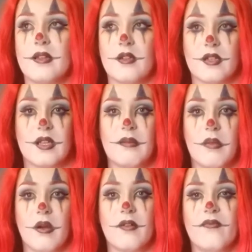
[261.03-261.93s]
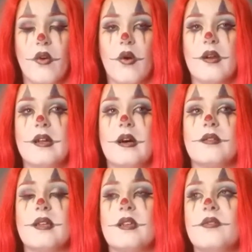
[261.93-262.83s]
just keep looking forward, and
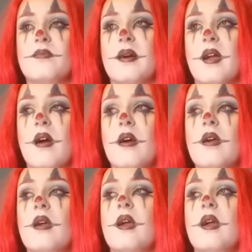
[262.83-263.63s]
I'll take you in my car.